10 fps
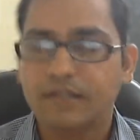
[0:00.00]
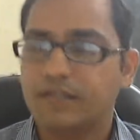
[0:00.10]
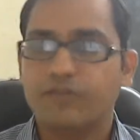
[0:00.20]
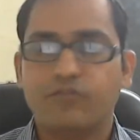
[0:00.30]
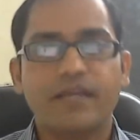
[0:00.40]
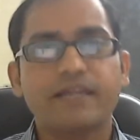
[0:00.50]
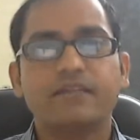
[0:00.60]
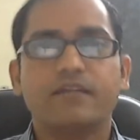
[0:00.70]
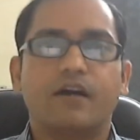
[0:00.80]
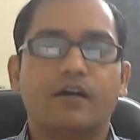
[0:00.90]

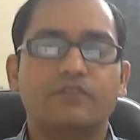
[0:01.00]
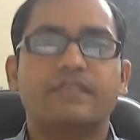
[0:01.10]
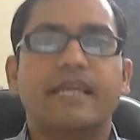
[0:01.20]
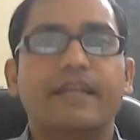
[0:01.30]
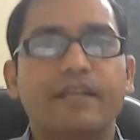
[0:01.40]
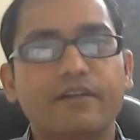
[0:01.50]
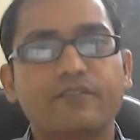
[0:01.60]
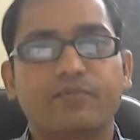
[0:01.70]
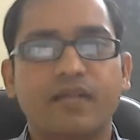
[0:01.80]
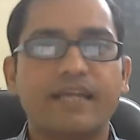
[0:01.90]
right? A center
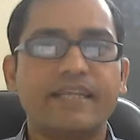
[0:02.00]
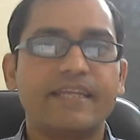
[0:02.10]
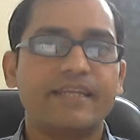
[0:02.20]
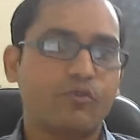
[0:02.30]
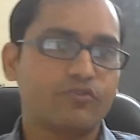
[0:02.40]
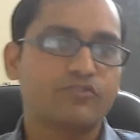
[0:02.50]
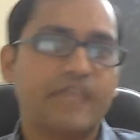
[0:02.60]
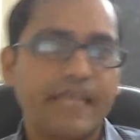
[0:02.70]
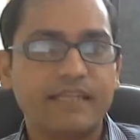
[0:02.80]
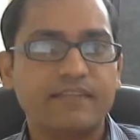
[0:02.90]
is planning or a
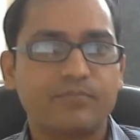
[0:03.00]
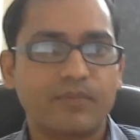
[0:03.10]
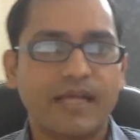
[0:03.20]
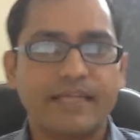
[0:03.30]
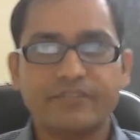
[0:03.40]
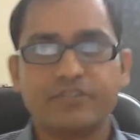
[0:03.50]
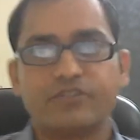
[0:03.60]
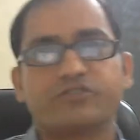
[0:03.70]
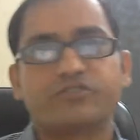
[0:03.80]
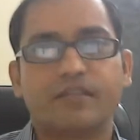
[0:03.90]
state is planning
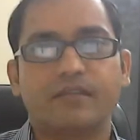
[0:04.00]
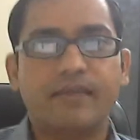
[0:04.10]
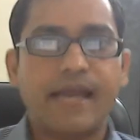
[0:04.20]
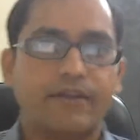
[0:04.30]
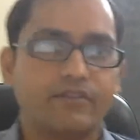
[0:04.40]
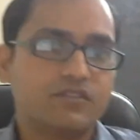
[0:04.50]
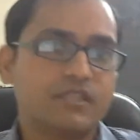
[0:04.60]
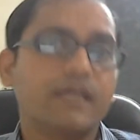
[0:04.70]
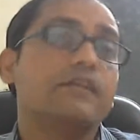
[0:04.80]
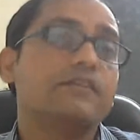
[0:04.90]
doesn't really matter. It
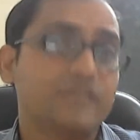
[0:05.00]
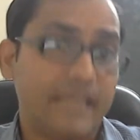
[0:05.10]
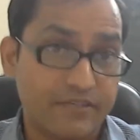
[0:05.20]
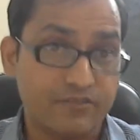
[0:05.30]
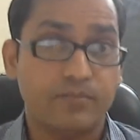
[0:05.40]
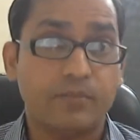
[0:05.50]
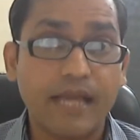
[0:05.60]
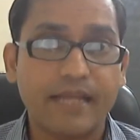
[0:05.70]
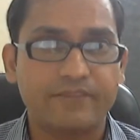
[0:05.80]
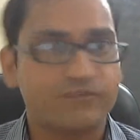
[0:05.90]
still is central
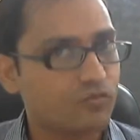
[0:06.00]
planning.